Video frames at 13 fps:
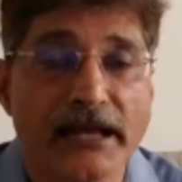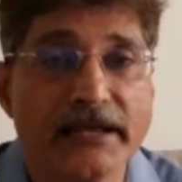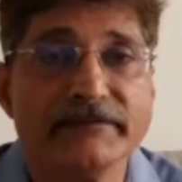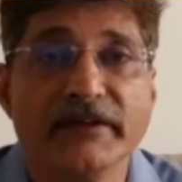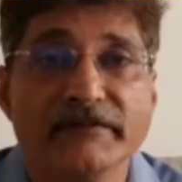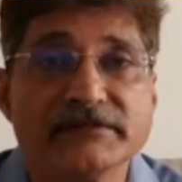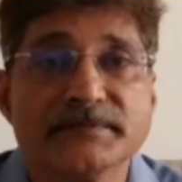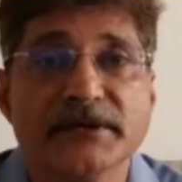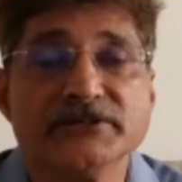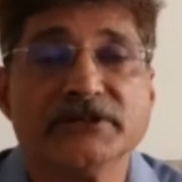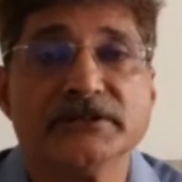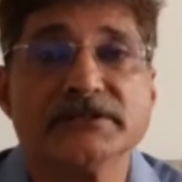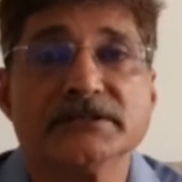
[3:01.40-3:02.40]
IVF
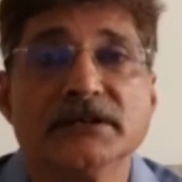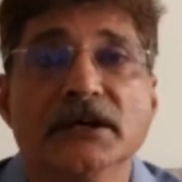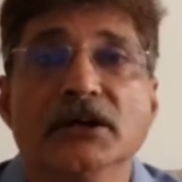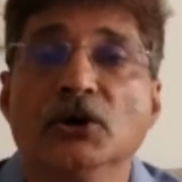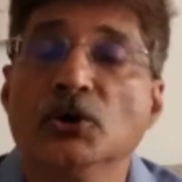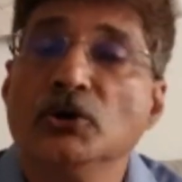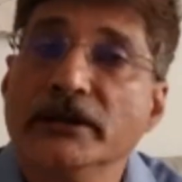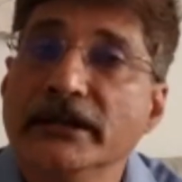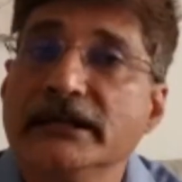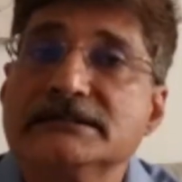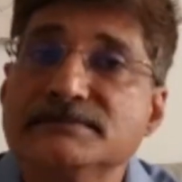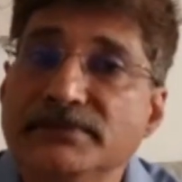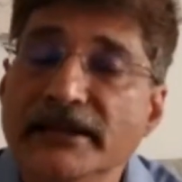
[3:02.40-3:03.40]
specialist who can
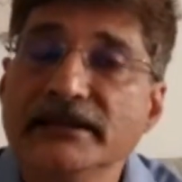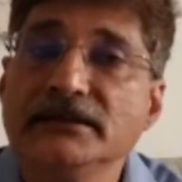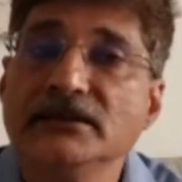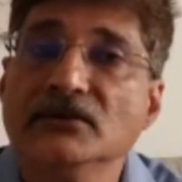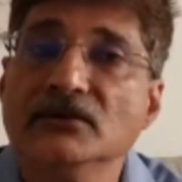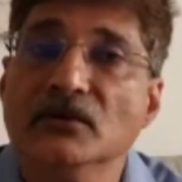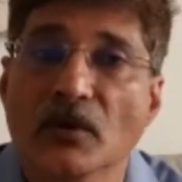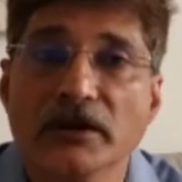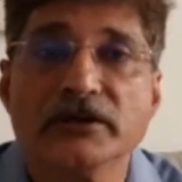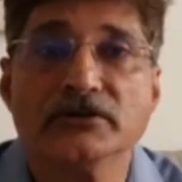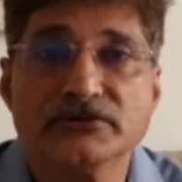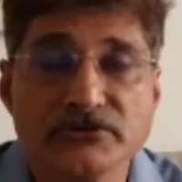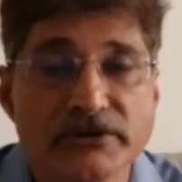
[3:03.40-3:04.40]
explain to you
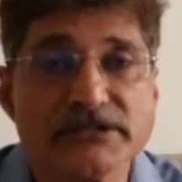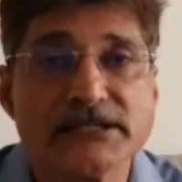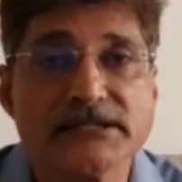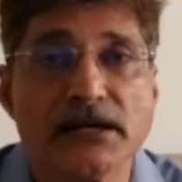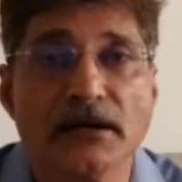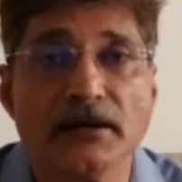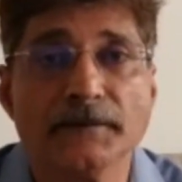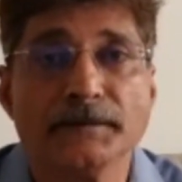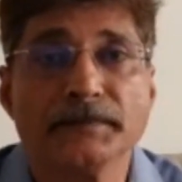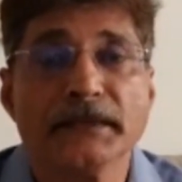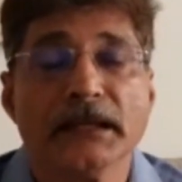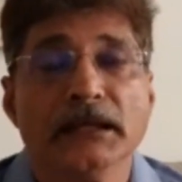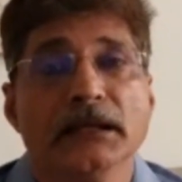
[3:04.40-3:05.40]
what your choices are.
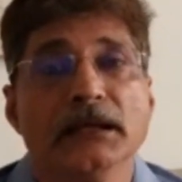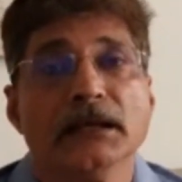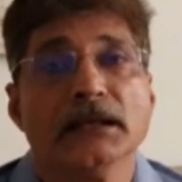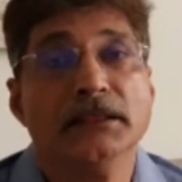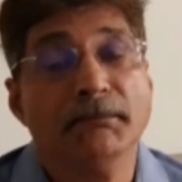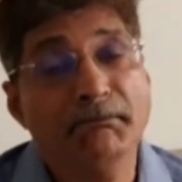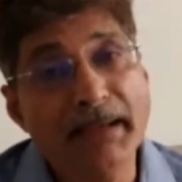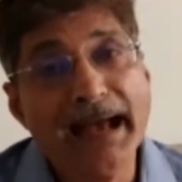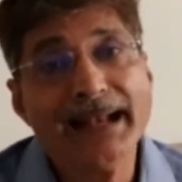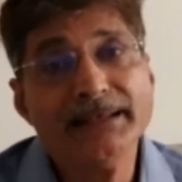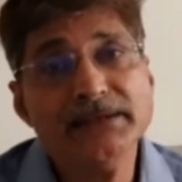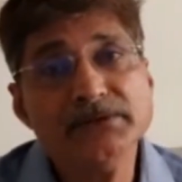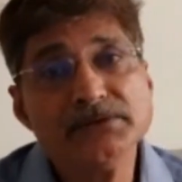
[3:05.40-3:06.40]
The
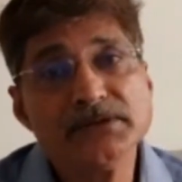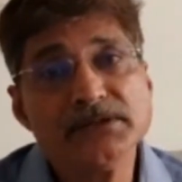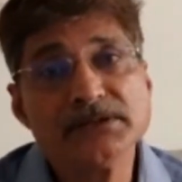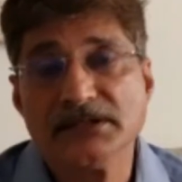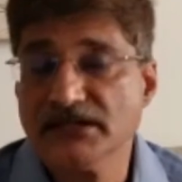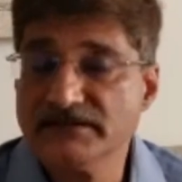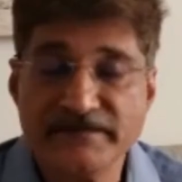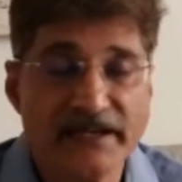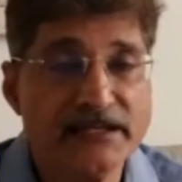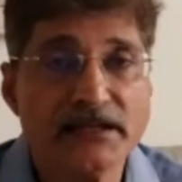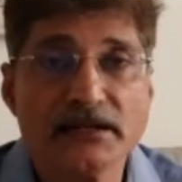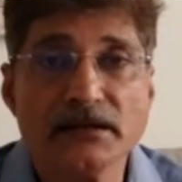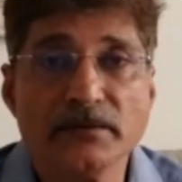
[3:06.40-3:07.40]
bad news is there's very
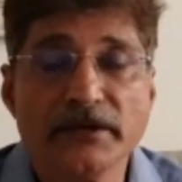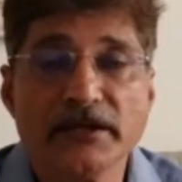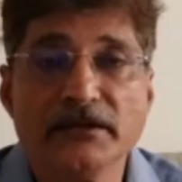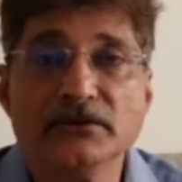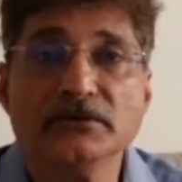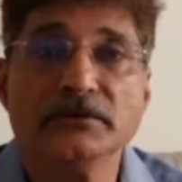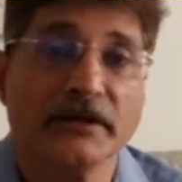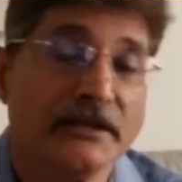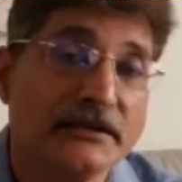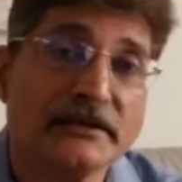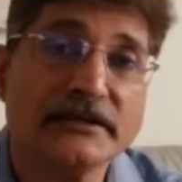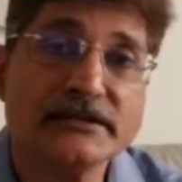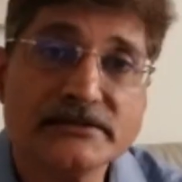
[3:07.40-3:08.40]
little we can do to
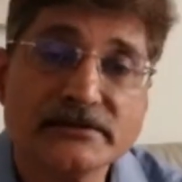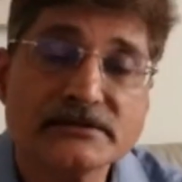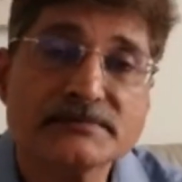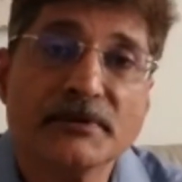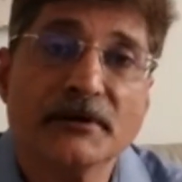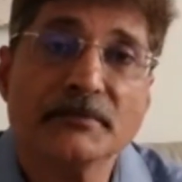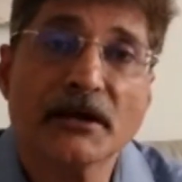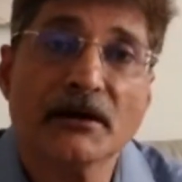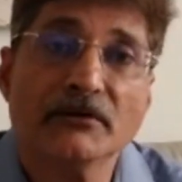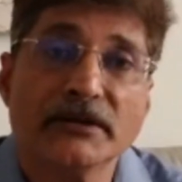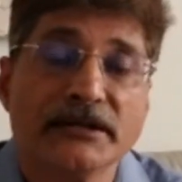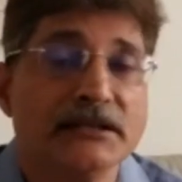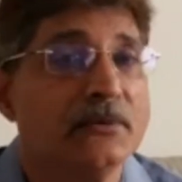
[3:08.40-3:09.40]
increase your sperm
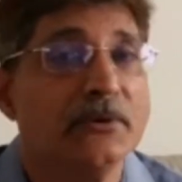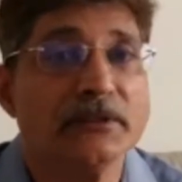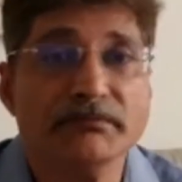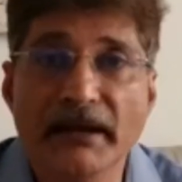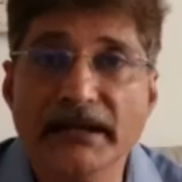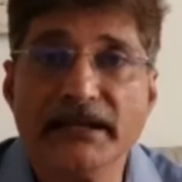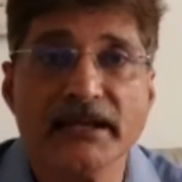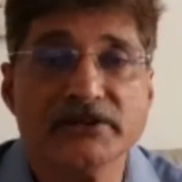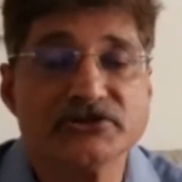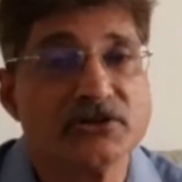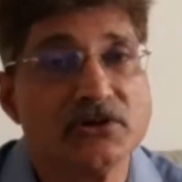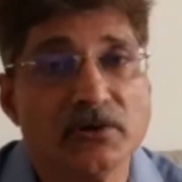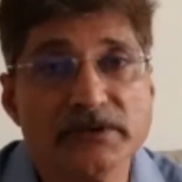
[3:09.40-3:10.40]
count either with
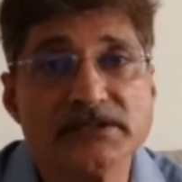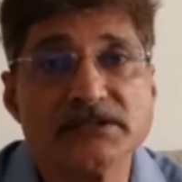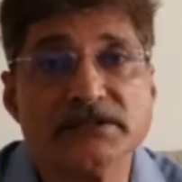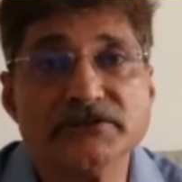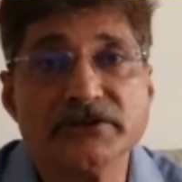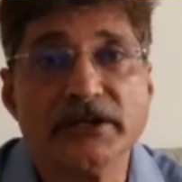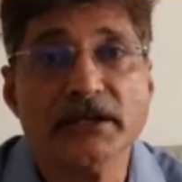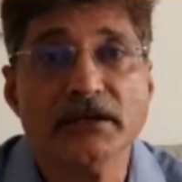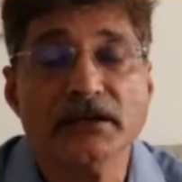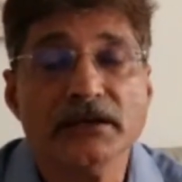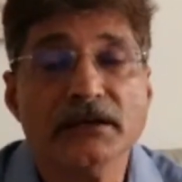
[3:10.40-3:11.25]
medication or with surgery.